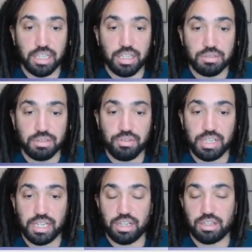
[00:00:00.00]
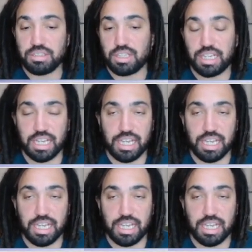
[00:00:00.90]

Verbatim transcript: So if you get an answer like